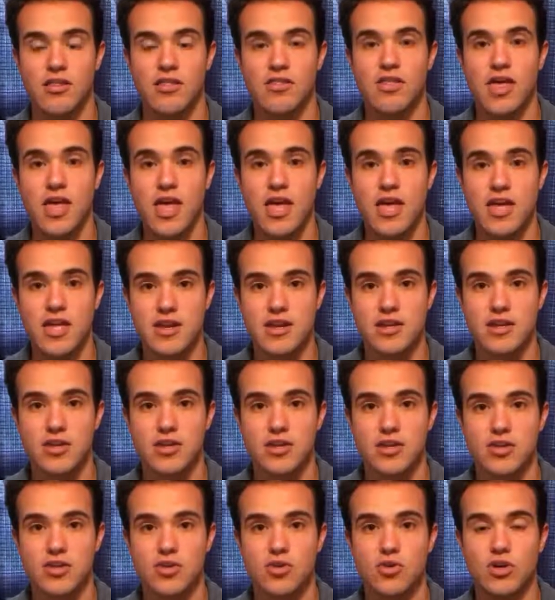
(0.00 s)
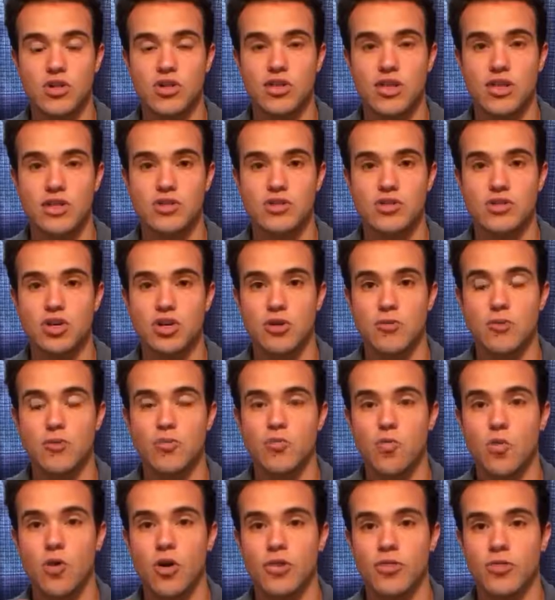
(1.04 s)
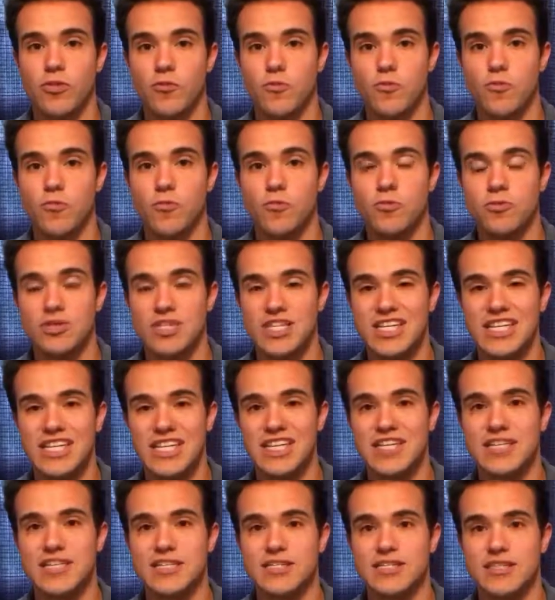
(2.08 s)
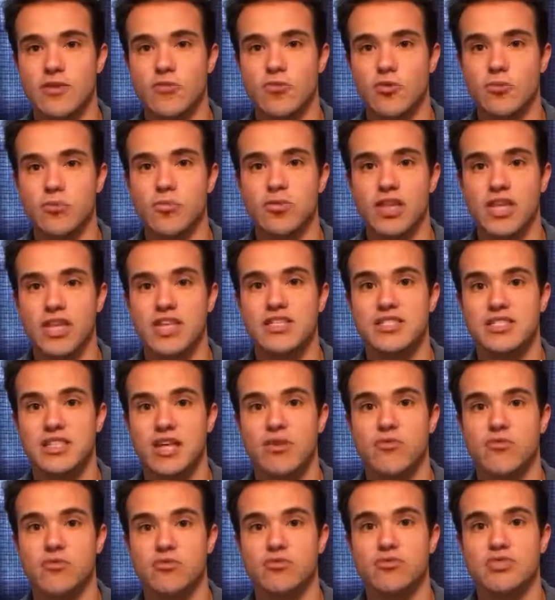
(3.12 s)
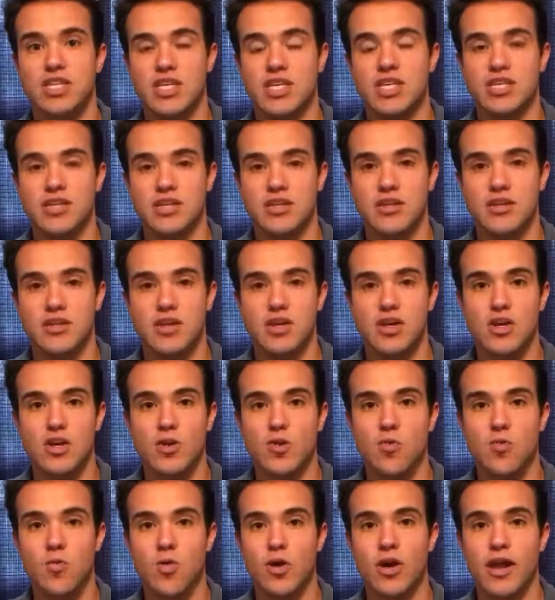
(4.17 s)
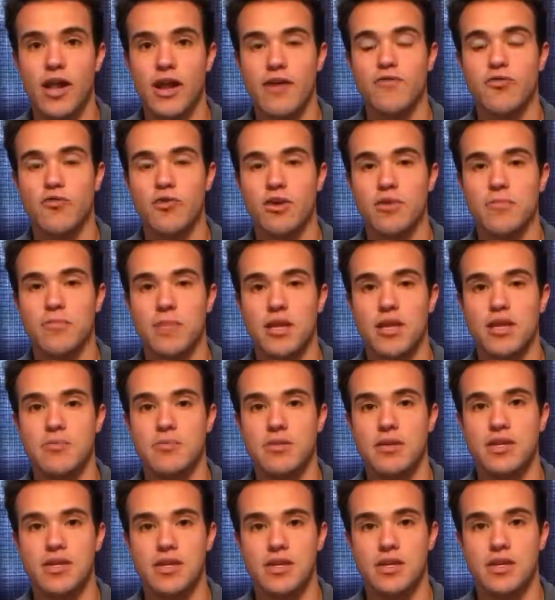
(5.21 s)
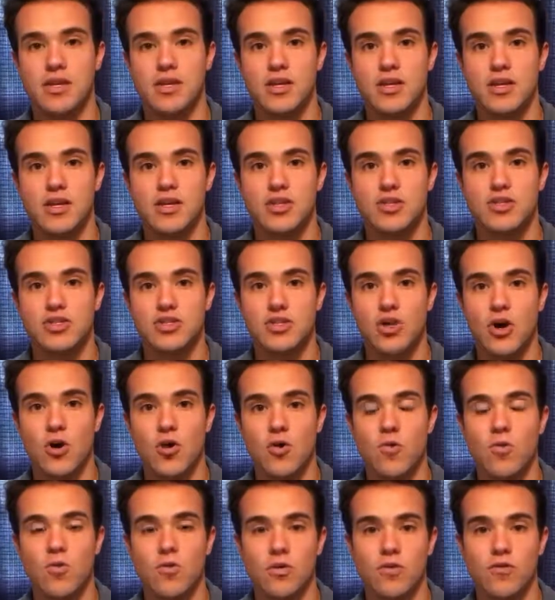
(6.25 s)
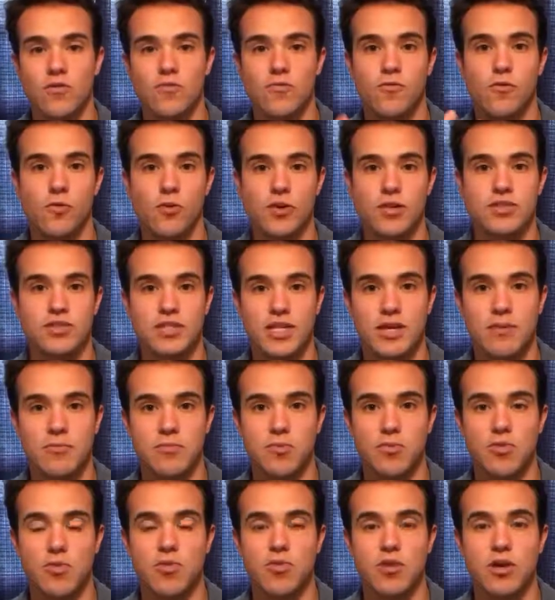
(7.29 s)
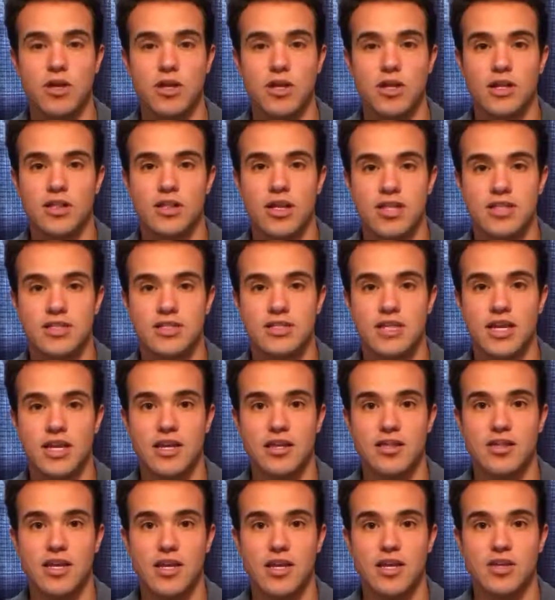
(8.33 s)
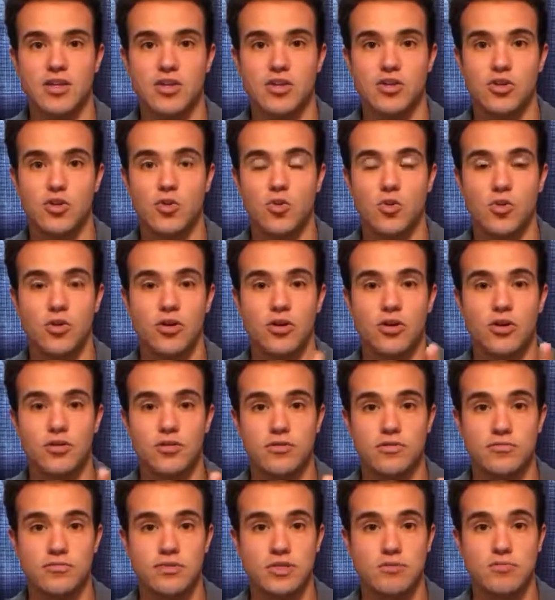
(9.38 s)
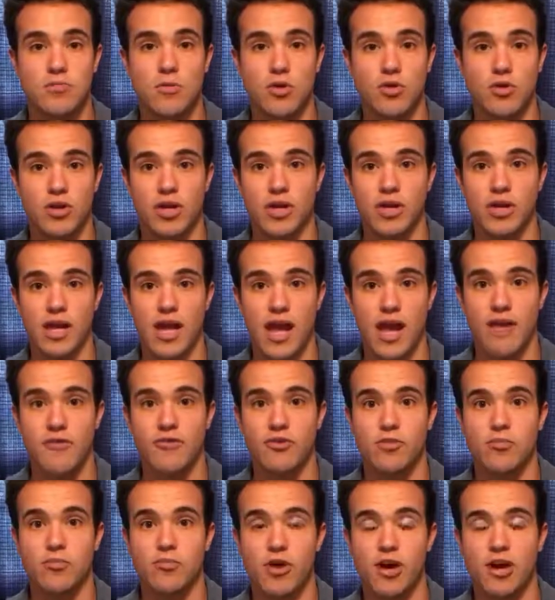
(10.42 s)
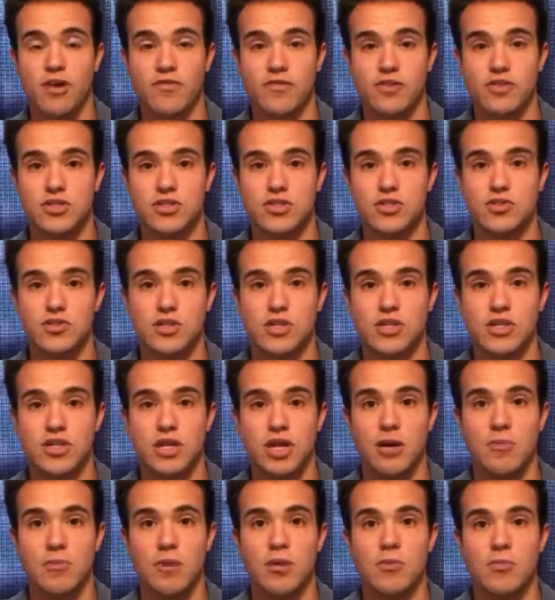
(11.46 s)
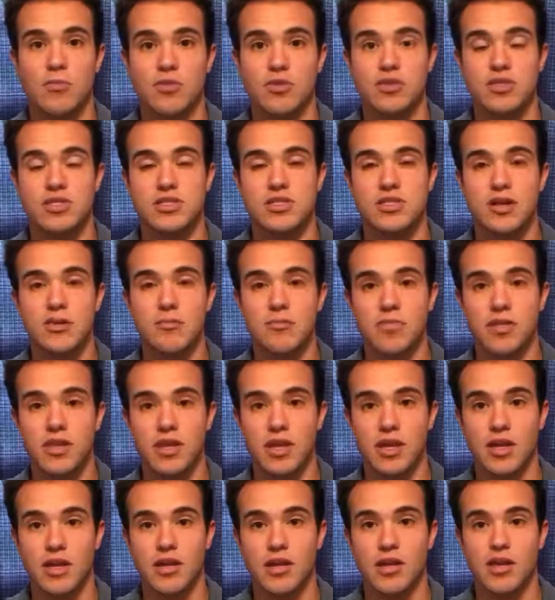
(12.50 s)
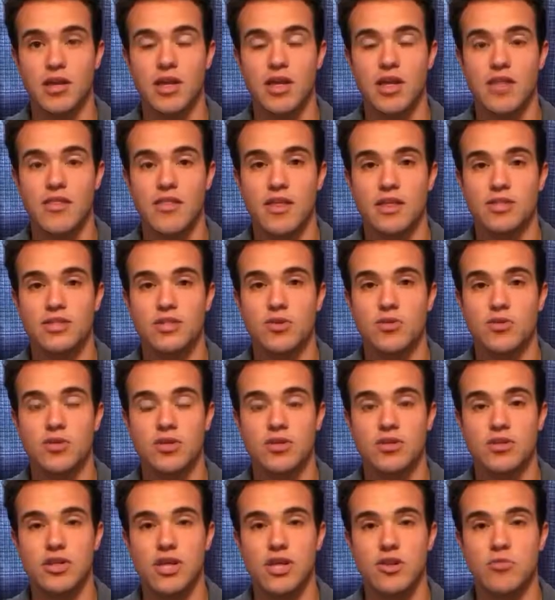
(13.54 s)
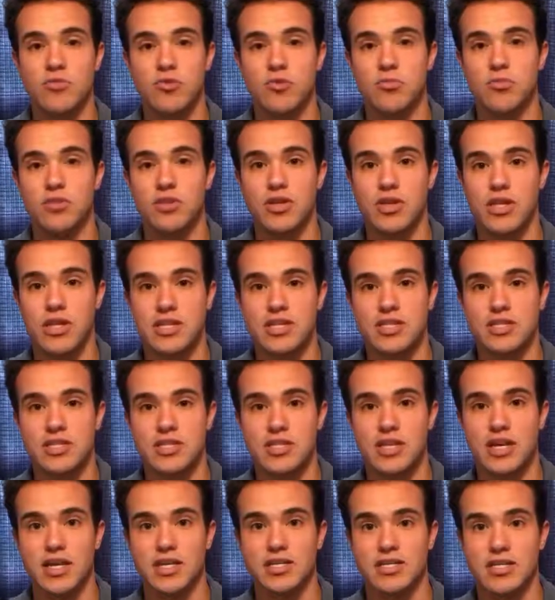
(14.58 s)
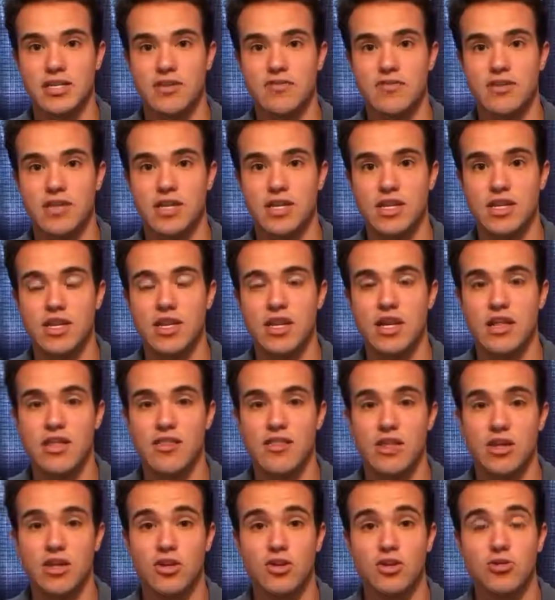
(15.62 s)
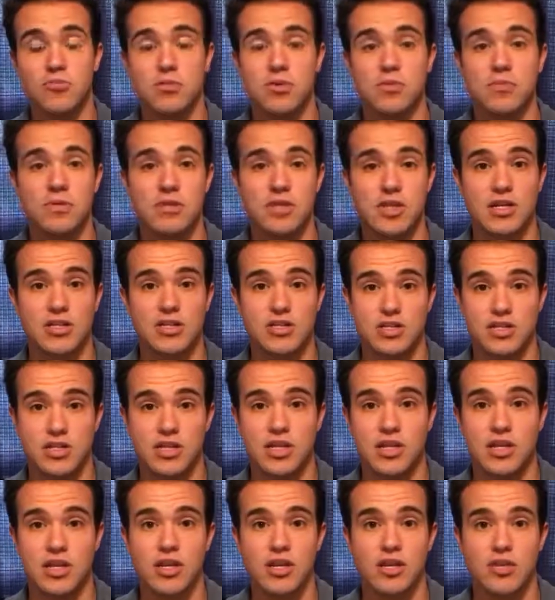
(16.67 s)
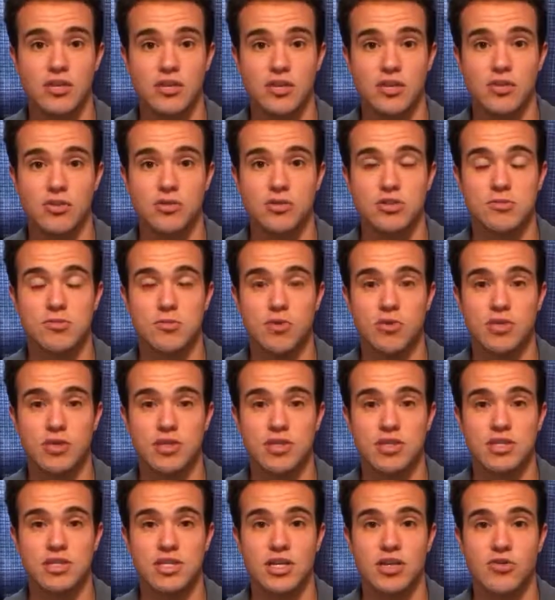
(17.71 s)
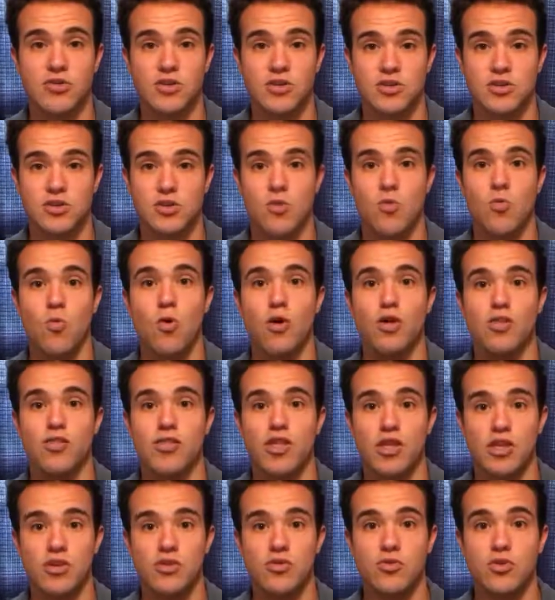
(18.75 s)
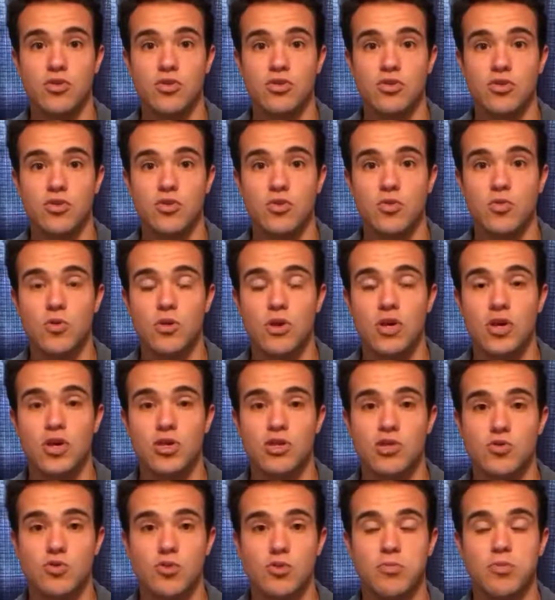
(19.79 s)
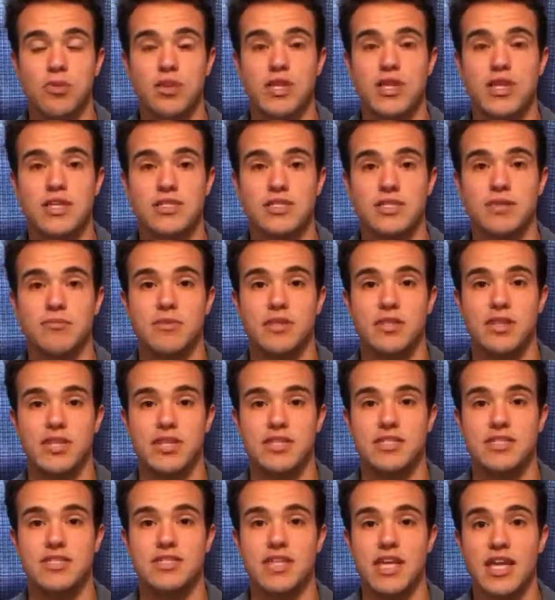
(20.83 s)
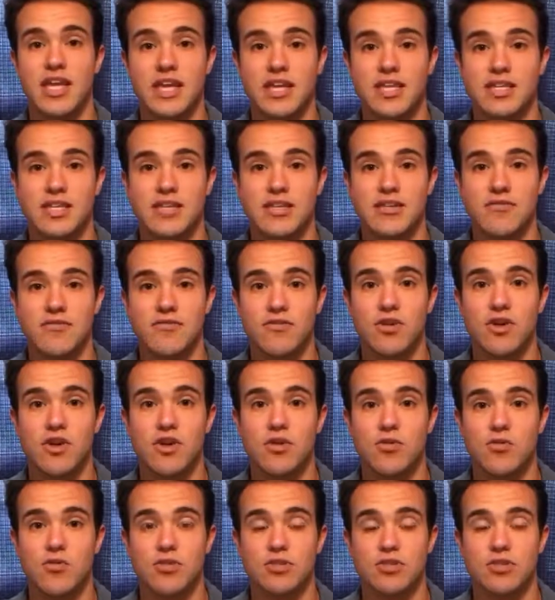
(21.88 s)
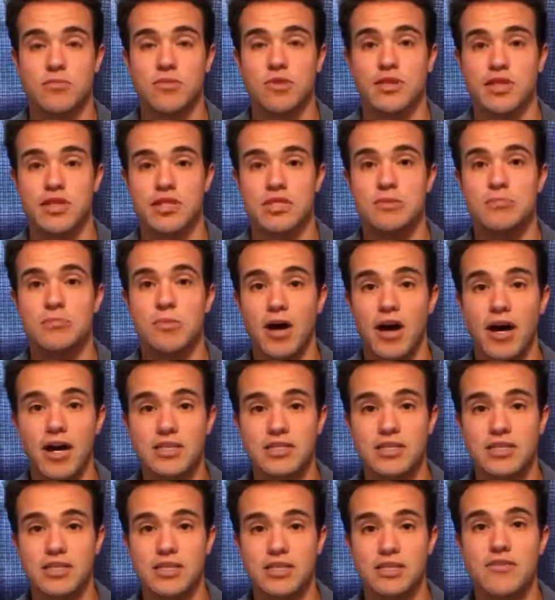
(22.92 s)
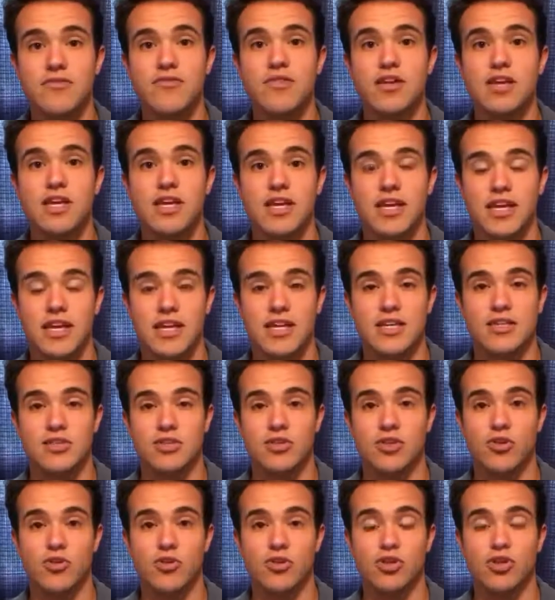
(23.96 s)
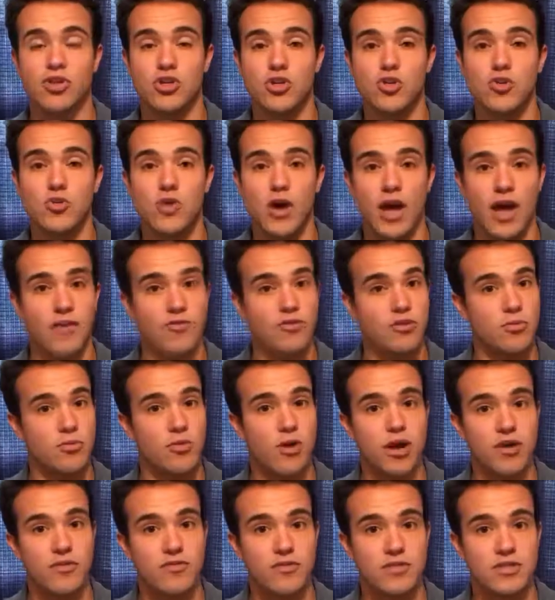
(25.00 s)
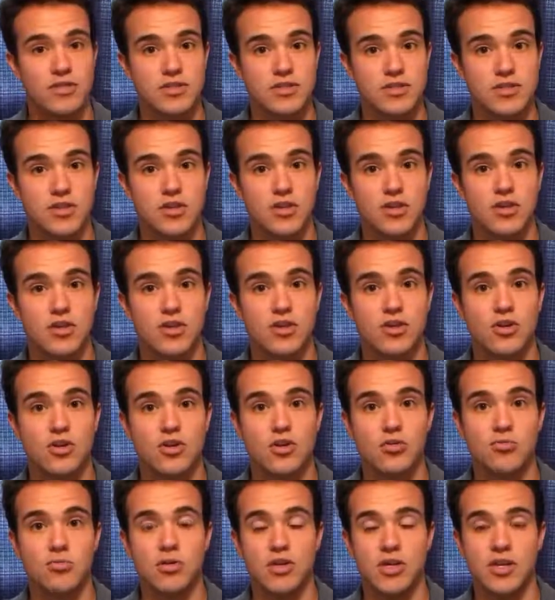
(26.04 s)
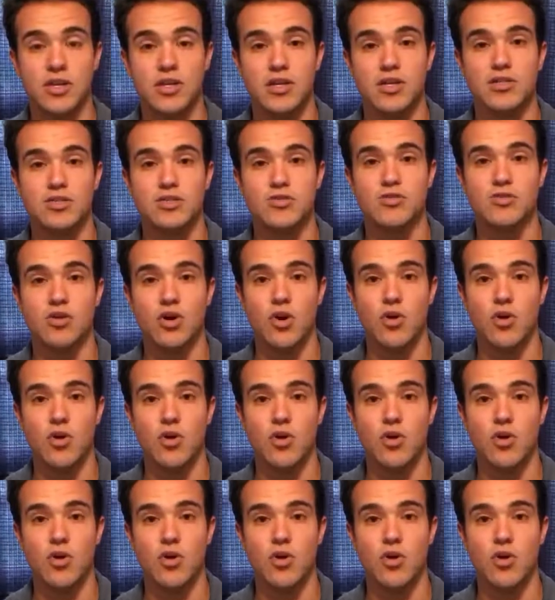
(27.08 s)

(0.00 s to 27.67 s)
then you can then determine what the routine is and replace that routine, whatever it may be. So, for example, let's say that you're smoking after breakfast. You need to come up with something that's going to then replace the activity that could be potentially, smoking a cigarette. So one thing you could do to replace something that's negative with something that's positive is your cue after breakfast could be to